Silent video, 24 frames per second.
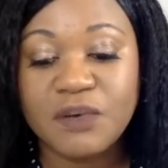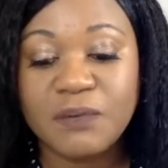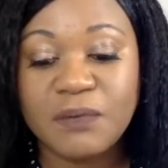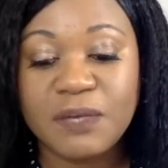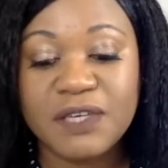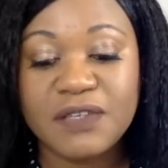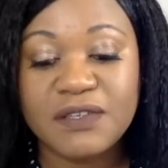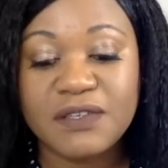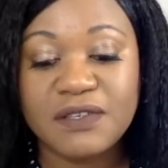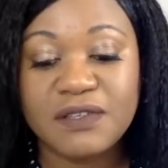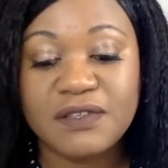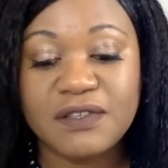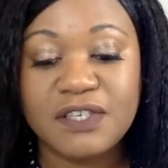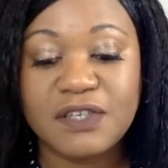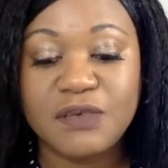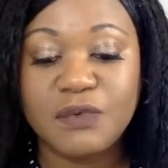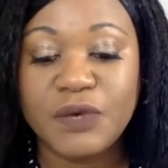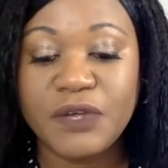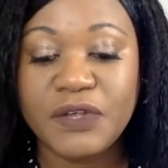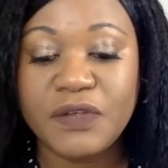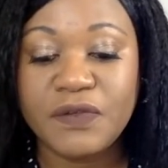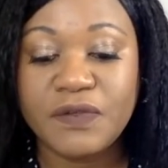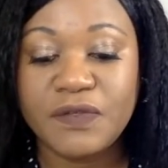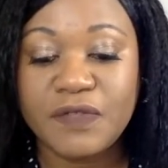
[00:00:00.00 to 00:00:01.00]
comics and see
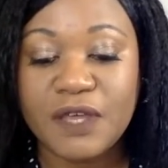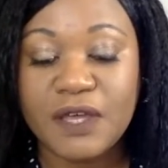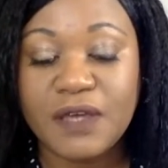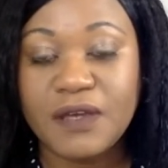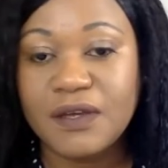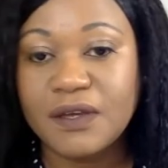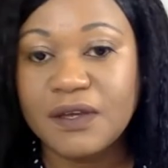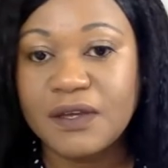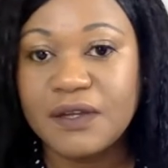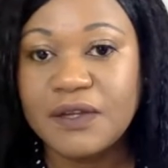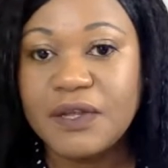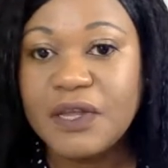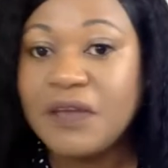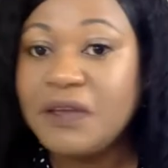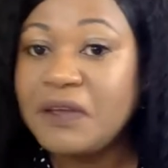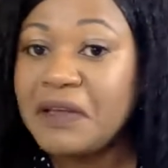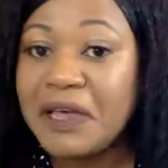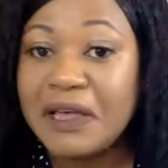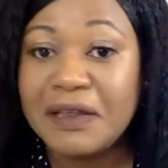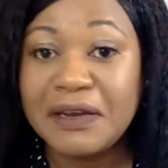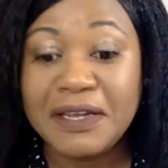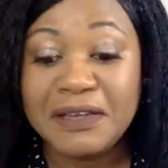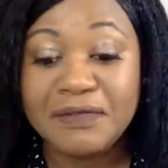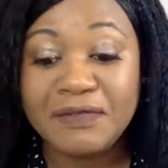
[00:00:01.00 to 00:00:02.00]
what you think,
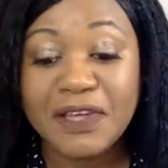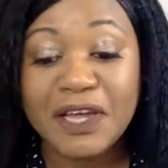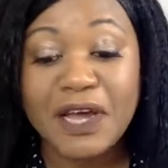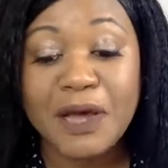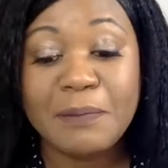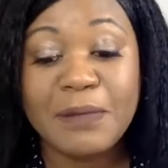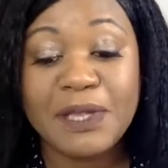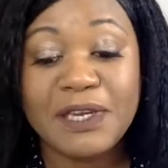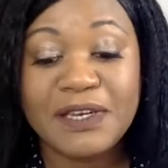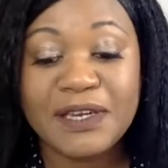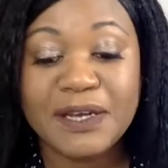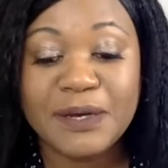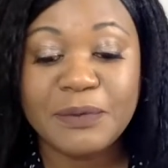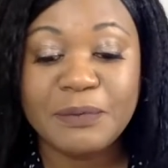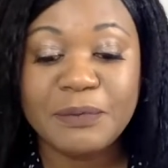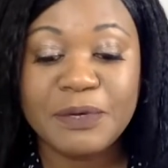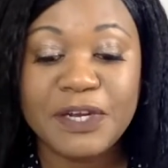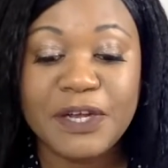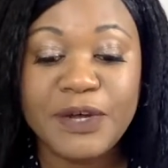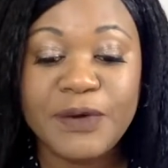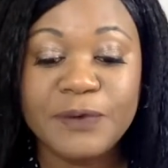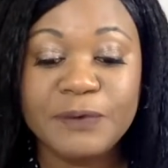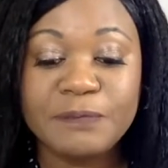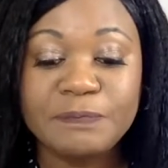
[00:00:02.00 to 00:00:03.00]
and leave a comment down
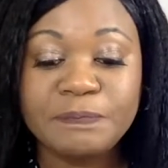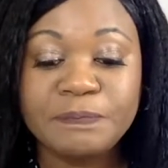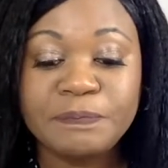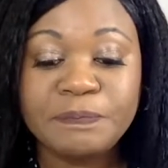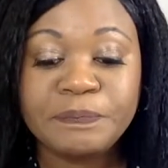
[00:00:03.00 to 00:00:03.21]
below.